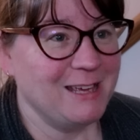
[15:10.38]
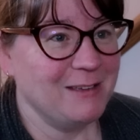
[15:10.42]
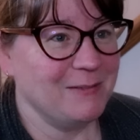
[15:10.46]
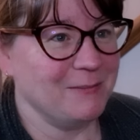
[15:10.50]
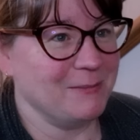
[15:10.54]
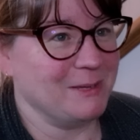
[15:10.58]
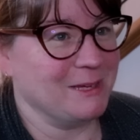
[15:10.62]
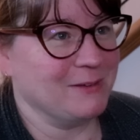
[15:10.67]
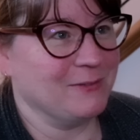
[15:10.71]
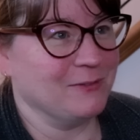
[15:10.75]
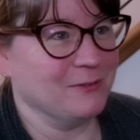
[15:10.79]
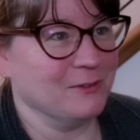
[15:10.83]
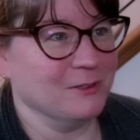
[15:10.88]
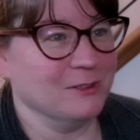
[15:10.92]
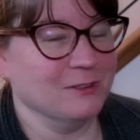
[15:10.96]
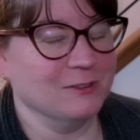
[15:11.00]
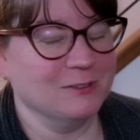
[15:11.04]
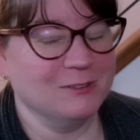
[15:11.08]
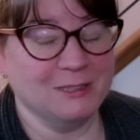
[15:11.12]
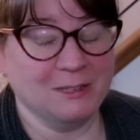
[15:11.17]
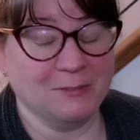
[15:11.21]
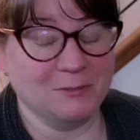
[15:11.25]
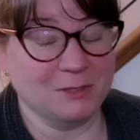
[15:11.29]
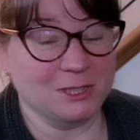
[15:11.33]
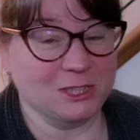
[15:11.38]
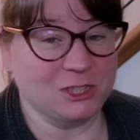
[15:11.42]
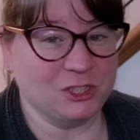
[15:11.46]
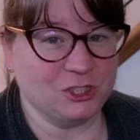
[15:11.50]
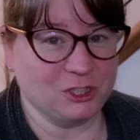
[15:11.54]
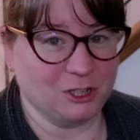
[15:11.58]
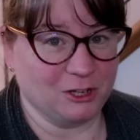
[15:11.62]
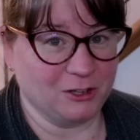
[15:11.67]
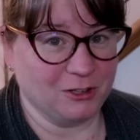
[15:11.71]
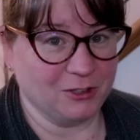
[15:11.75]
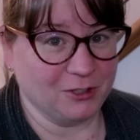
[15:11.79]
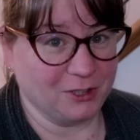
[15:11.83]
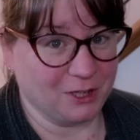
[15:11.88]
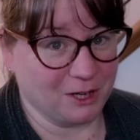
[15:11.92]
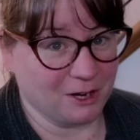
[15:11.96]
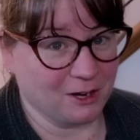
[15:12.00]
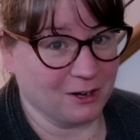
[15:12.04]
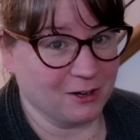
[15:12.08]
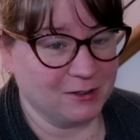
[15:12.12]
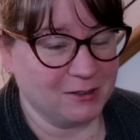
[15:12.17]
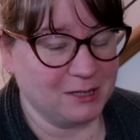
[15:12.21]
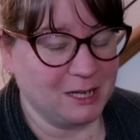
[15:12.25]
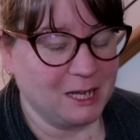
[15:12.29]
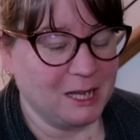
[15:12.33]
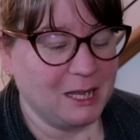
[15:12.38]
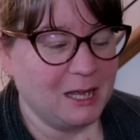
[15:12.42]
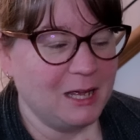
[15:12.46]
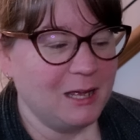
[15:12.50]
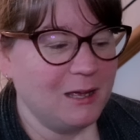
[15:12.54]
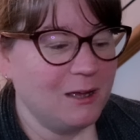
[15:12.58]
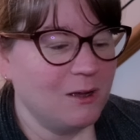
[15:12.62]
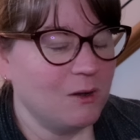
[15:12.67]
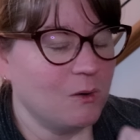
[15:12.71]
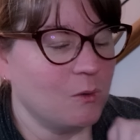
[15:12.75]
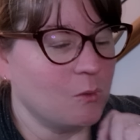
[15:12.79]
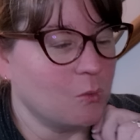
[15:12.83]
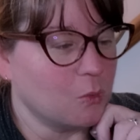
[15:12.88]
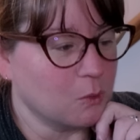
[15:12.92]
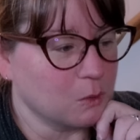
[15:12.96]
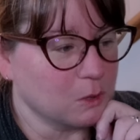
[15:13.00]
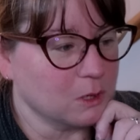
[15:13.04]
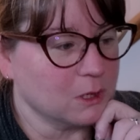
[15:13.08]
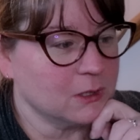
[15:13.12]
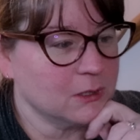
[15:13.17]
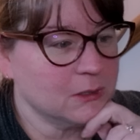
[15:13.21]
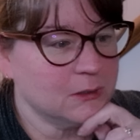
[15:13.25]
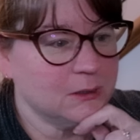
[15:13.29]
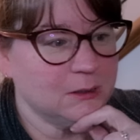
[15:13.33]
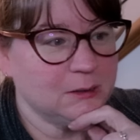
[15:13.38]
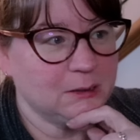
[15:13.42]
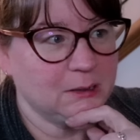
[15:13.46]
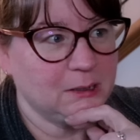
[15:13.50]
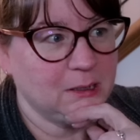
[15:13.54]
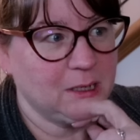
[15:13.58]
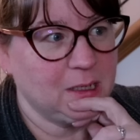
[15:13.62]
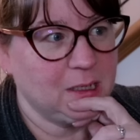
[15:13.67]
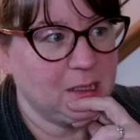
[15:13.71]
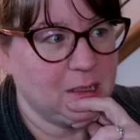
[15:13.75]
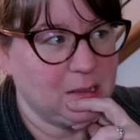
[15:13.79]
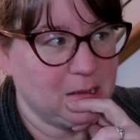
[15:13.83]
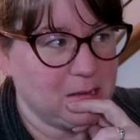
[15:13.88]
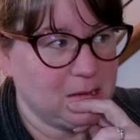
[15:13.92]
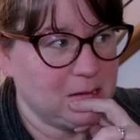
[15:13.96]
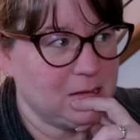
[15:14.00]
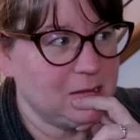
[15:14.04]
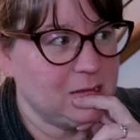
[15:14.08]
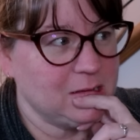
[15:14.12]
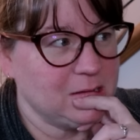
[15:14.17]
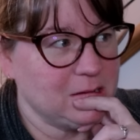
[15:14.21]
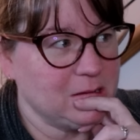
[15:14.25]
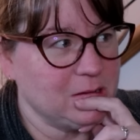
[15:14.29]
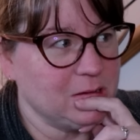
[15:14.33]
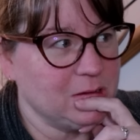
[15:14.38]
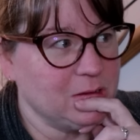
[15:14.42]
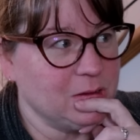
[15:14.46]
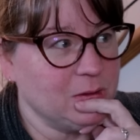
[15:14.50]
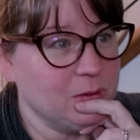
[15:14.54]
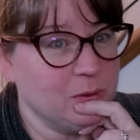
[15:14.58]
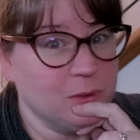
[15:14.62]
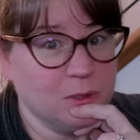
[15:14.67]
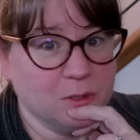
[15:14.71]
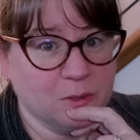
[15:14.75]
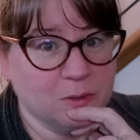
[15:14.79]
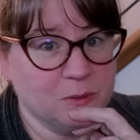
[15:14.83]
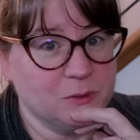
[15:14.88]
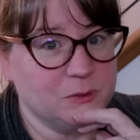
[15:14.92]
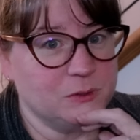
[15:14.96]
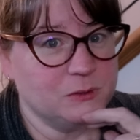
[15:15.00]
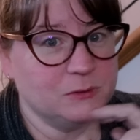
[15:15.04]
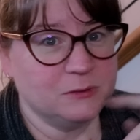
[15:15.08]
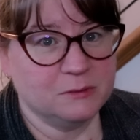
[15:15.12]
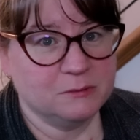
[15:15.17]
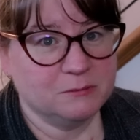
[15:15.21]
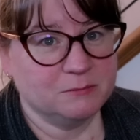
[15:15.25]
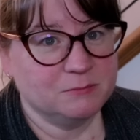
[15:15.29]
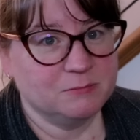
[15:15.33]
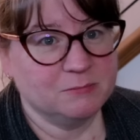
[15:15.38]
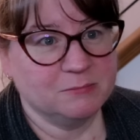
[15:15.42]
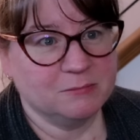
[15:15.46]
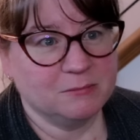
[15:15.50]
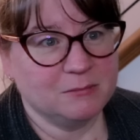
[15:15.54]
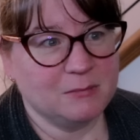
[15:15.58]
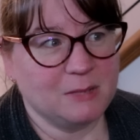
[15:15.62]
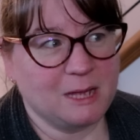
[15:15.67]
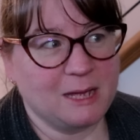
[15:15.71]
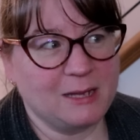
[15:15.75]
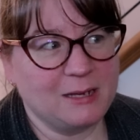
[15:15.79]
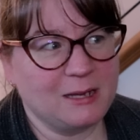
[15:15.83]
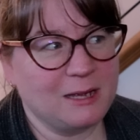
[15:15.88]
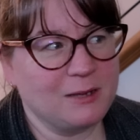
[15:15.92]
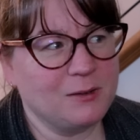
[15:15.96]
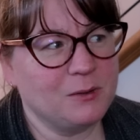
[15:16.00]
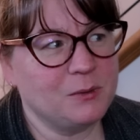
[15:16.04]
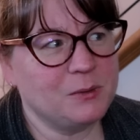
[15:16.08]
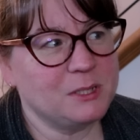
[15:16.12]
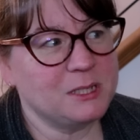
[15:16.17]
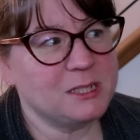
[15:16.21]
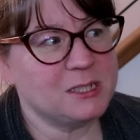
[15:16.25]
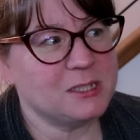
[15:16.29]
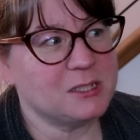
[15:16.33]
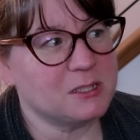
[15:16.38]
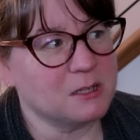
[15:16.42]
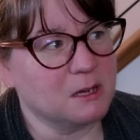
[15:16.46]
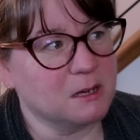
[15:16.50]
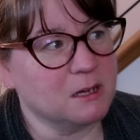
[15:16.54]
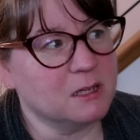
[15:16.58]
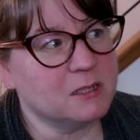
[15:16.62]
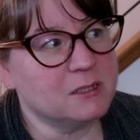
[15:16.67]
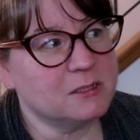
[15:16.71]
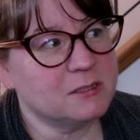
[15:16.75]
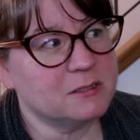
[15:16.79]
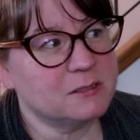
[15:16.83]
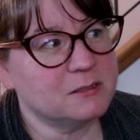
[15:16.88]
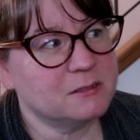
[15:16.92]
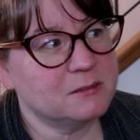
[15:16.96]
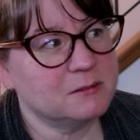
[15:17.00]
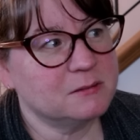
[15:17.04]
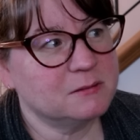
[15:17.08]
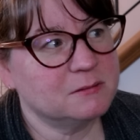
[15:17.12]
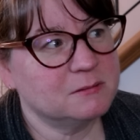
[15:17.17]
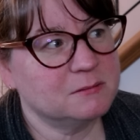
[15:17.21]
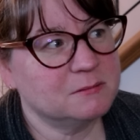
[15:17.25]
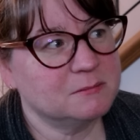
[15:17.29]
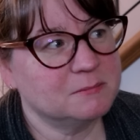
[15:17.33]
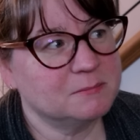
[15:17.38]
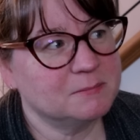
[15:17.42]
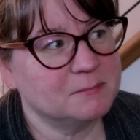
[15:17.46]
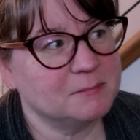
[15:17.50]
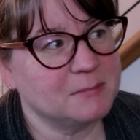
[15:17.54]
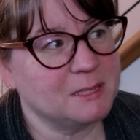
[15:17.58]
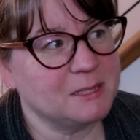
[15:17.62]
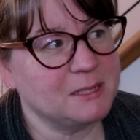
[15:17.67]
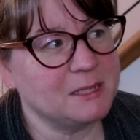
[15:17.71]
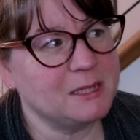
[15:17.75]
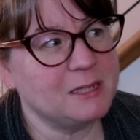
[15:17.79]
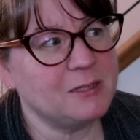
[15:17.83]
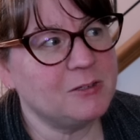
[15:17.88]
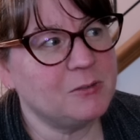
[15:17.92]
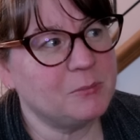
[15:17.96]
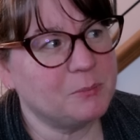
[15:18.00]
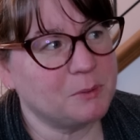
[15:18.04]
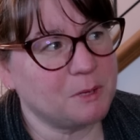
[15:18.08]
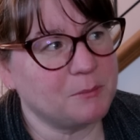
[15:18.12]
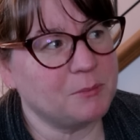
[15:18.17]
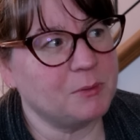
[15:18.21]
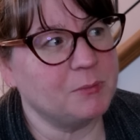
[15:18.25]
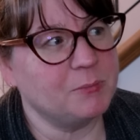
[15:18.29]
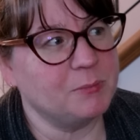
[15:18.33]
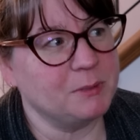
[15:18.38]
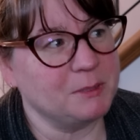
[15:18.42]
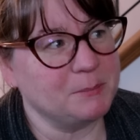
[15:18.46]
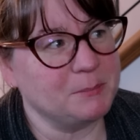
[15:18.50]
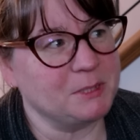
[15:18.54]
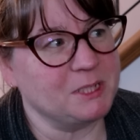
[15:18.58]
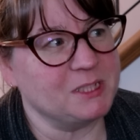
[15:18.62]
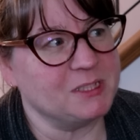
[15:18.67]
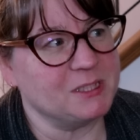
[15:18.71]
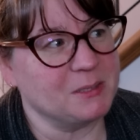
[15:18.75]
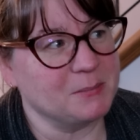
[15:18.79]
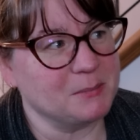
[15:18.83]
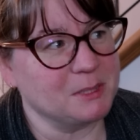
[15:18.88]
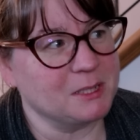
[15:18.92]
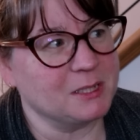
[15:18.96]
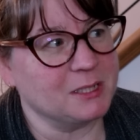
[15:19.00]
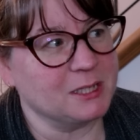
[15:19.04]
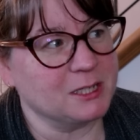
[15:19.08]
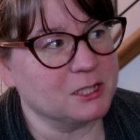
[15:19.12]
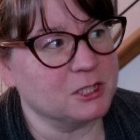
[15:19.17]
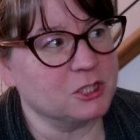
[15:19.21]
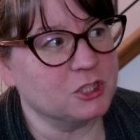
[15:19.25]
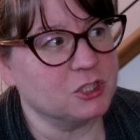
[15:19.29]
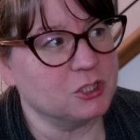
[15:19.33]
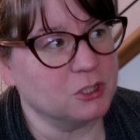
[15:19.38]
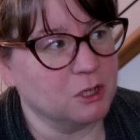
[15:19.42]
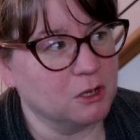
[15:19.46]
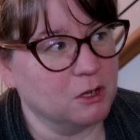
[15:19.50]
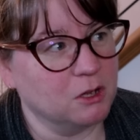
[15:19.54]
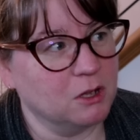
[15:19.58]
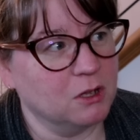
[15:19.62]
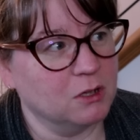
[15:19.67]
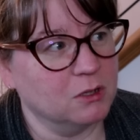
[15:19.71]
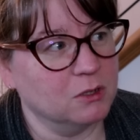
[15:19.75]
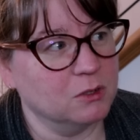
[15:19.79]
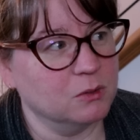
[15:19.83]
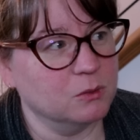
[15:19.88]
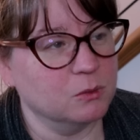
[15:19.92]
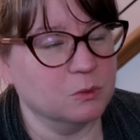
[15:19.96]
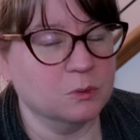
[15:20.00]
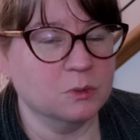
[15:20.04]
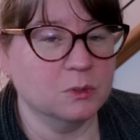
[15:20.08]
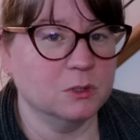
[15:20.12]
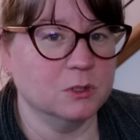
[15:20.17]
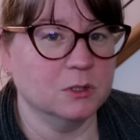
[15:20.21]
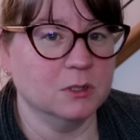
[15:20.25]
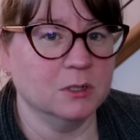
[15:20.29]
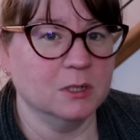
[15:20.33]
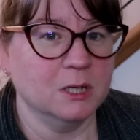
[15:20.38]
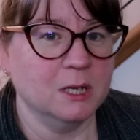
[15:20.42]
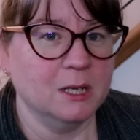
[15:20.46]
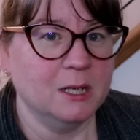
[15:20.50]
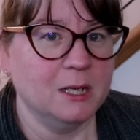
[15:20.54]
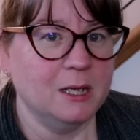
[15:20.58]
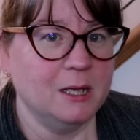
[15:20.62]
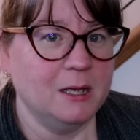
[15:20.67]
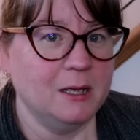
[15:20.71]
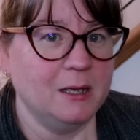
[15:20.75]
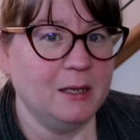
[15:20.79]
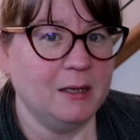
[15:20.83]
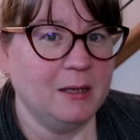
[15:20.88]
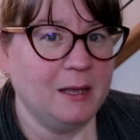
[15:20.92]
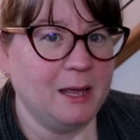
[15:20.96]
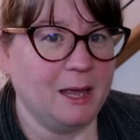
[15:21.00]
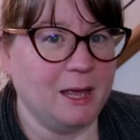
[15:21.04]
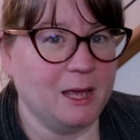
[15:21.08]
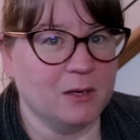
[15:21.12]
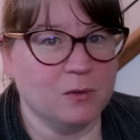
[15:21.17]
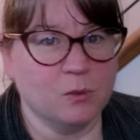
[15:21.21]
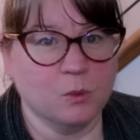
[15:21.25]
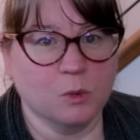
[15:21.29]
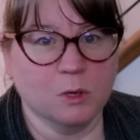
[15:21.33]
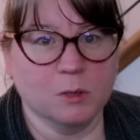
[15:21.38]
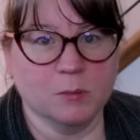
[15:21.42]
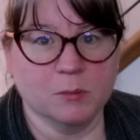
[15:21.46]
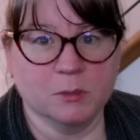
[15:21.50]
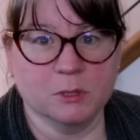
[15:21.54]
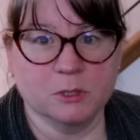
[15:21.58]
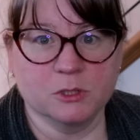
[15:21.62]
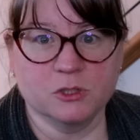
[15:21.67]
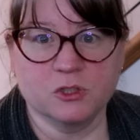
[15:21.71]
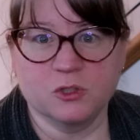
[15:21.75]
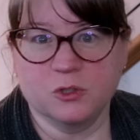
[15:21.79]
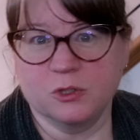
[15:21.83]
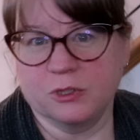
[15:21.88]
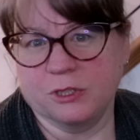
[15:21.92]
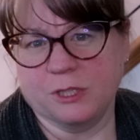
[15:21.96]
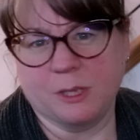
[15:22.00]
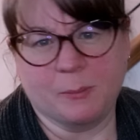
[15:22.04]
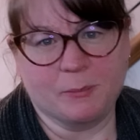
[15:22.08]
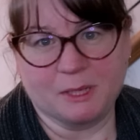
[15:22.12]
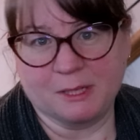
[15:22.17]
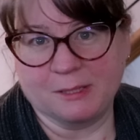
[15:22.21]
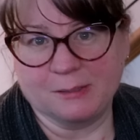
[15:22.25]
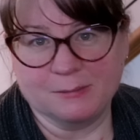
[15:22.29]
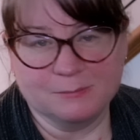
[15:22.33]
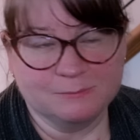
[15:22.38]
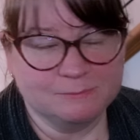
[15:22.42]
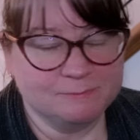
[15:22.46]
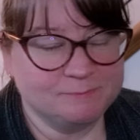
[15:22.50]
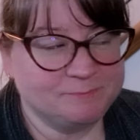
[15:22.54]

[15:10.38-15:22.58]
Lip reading: make for lovely shawl yarn, Or, who knows, I don't think socks. I think it'll probably be something like a shawl or hand warmers or something.